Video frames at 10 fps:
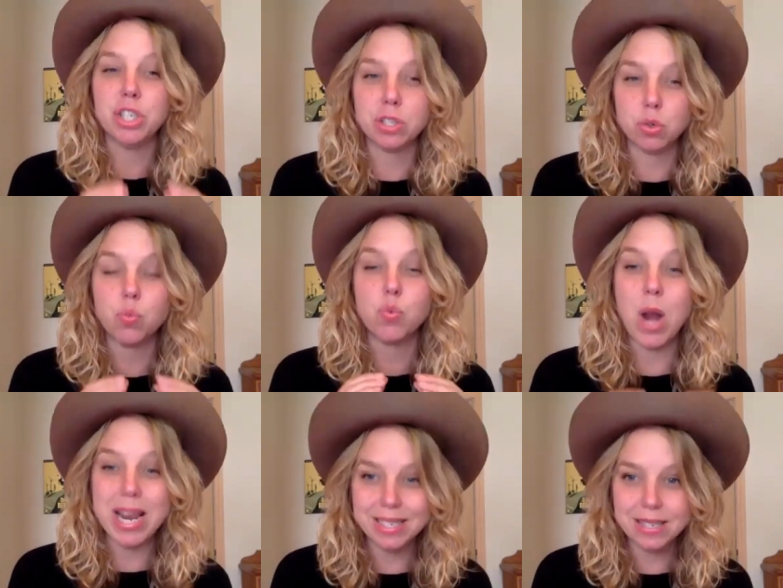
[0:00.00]
just
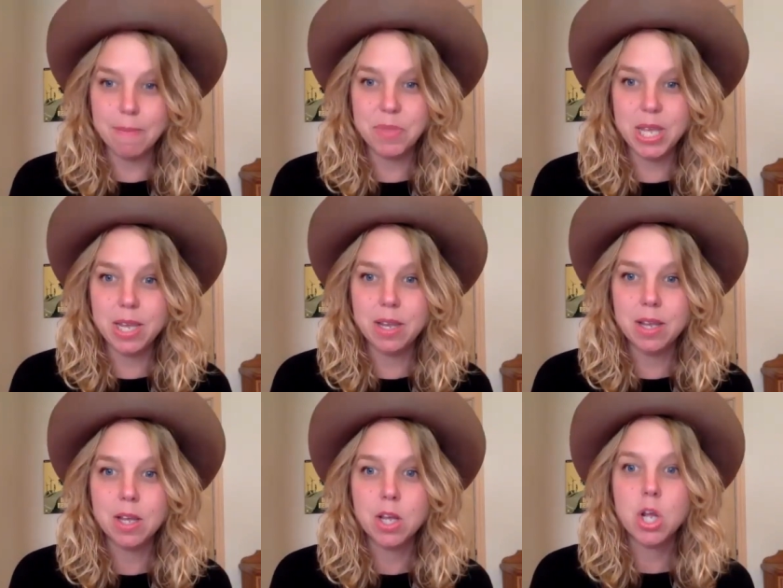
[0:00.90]
write something,
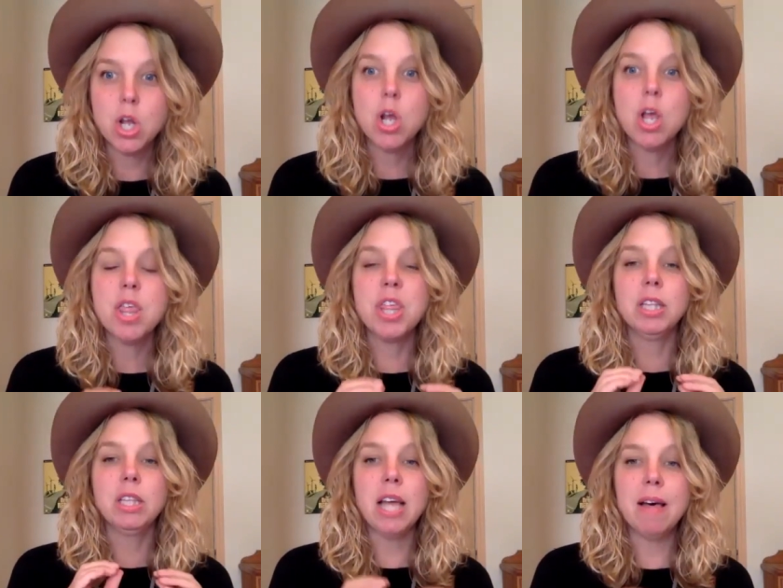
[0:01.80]
the
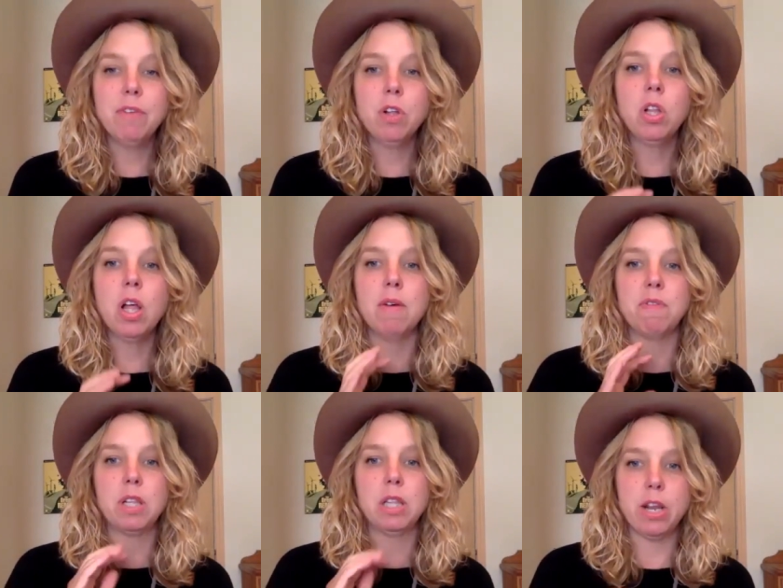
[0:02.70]
level of
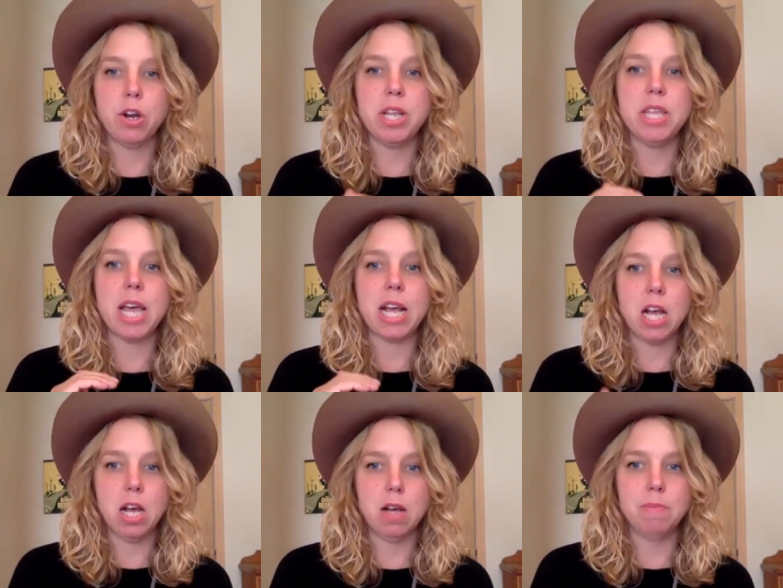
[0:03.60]
clarity that
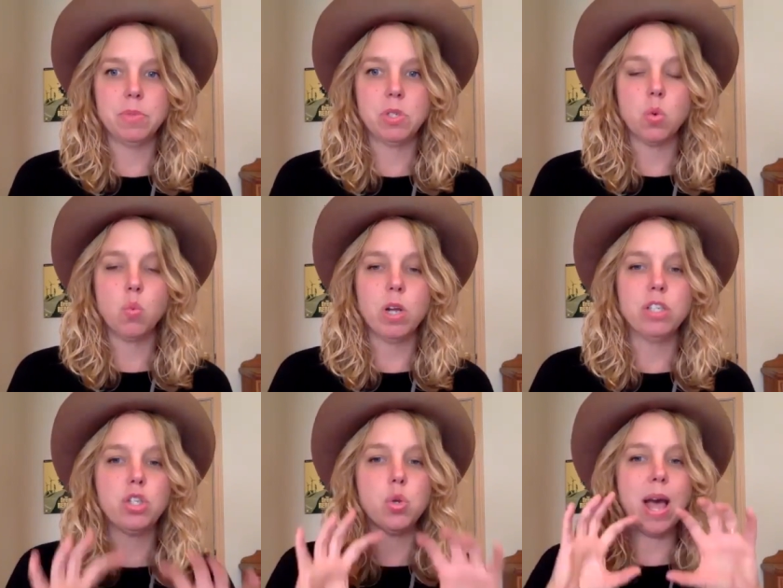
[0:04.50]
comes
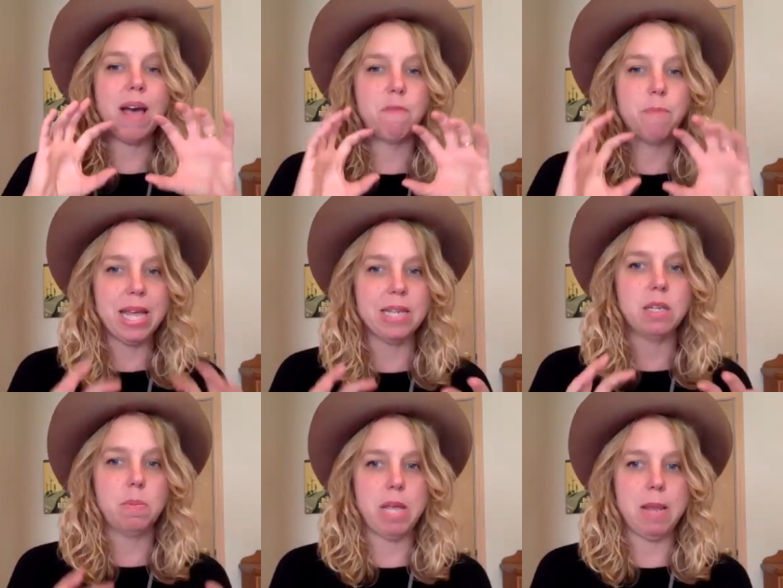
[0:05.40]
once you have pen
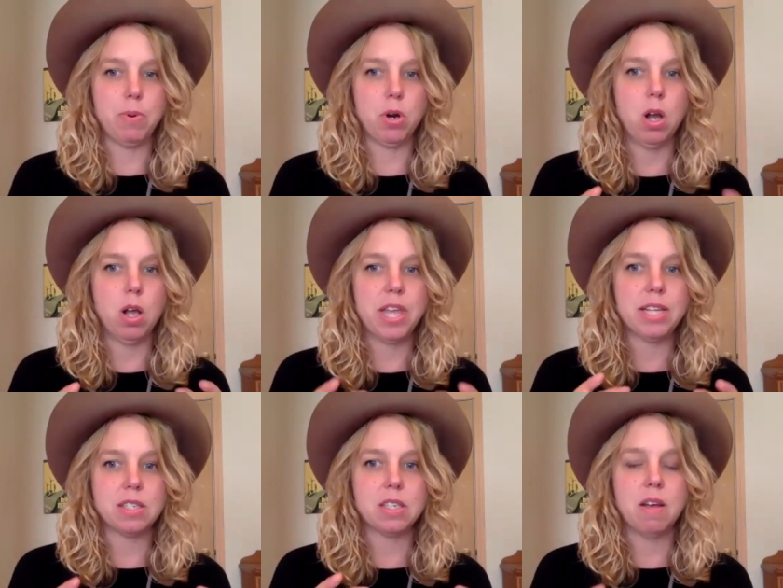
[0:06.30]
to paper on
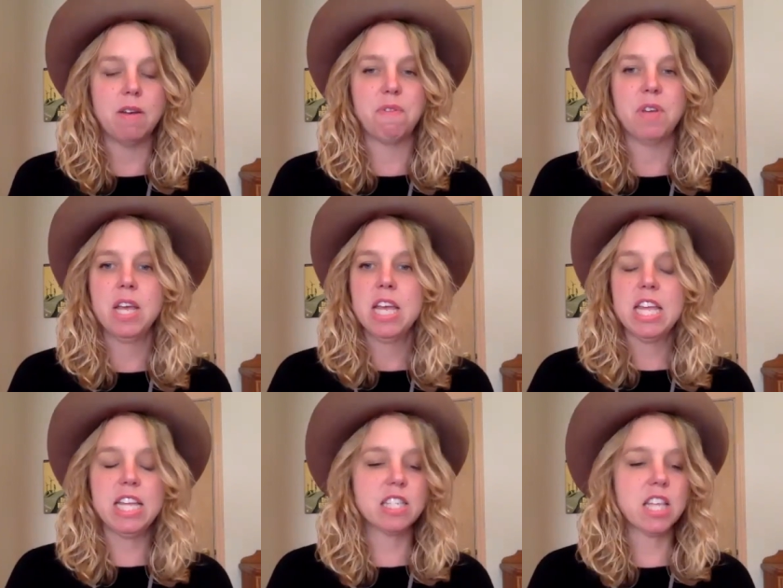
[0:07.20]
that stuff,
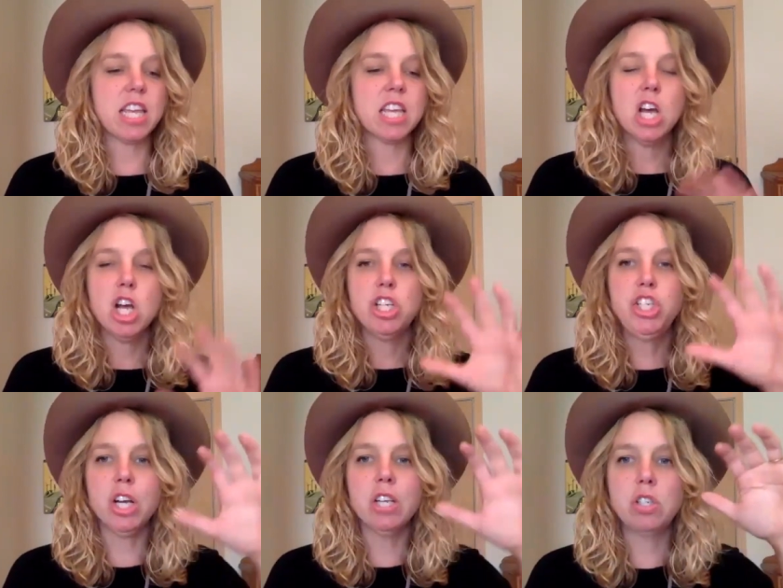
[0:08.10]
it's like
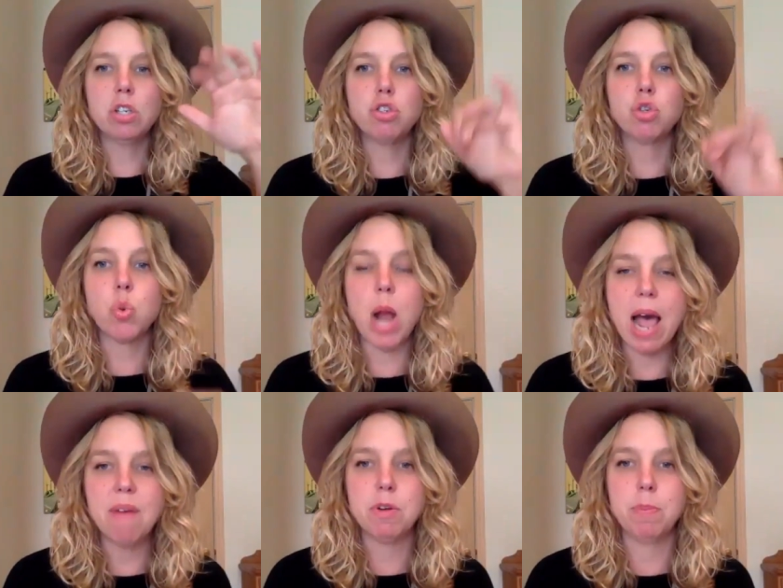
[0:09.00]
just a
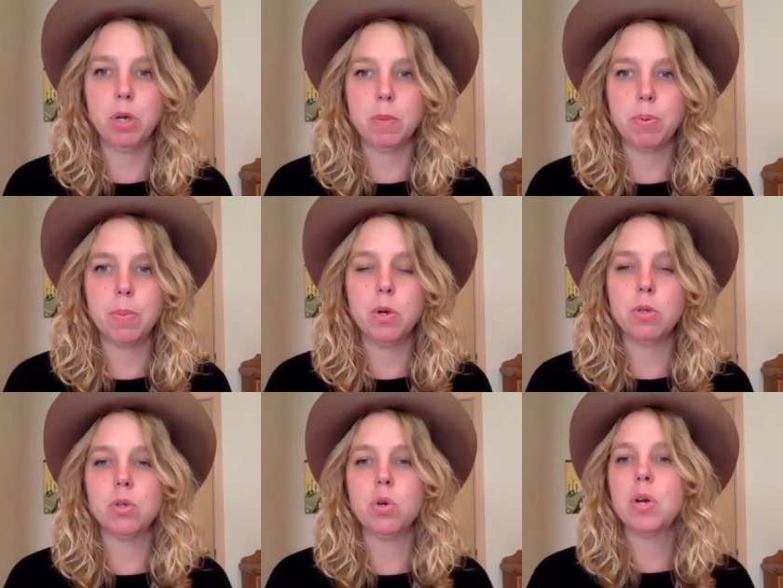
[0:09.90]
draft book
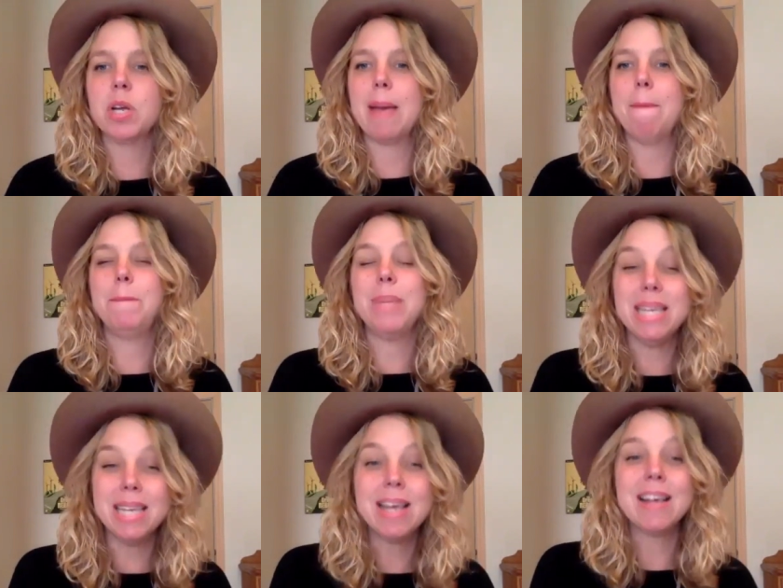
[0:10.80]
proposal can
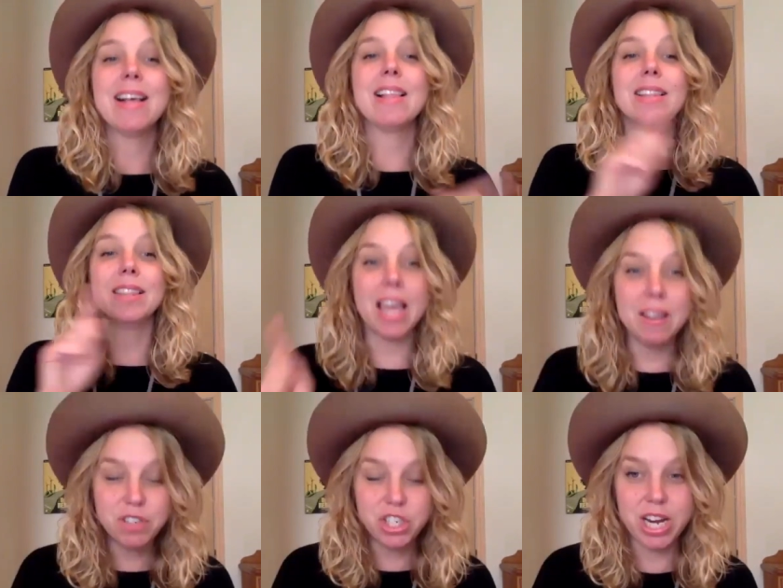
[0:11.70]
be
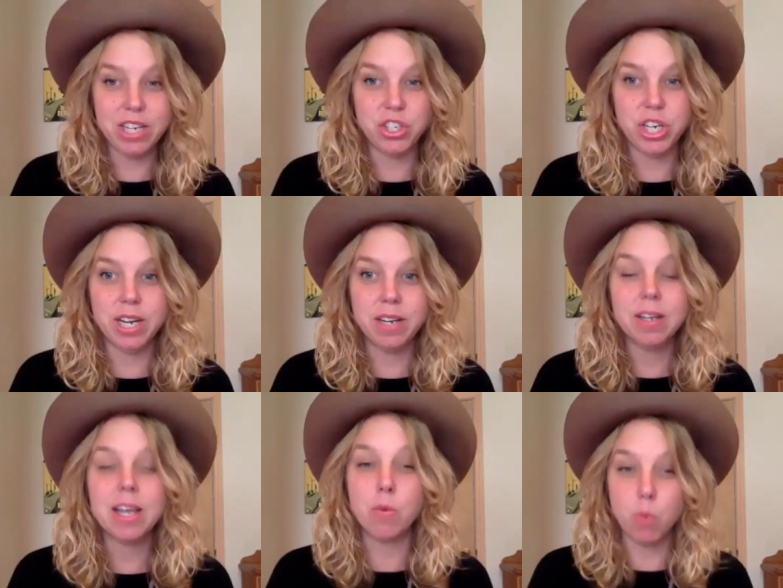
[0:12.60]
life
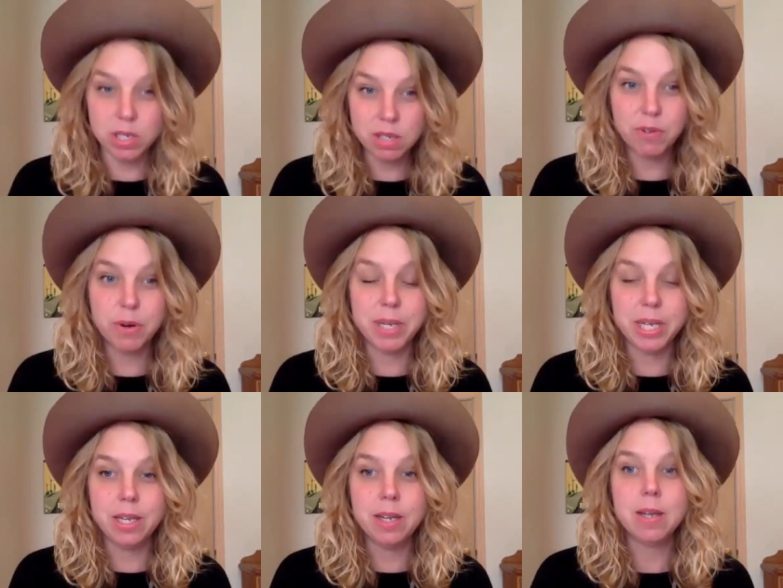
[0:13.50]
changing. It was for
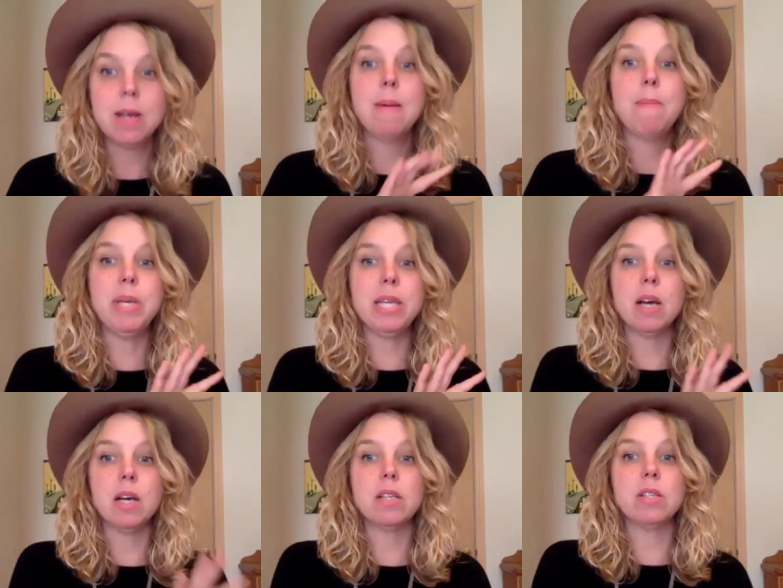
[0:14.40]
me
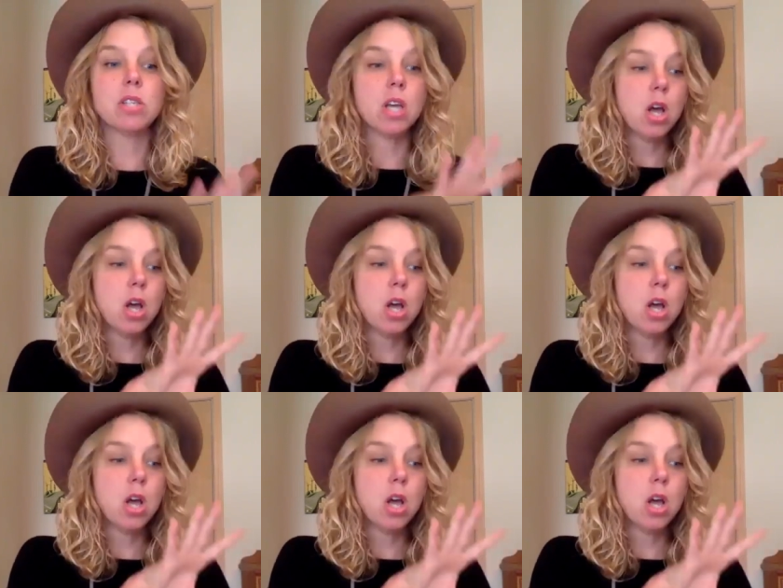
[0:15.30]
because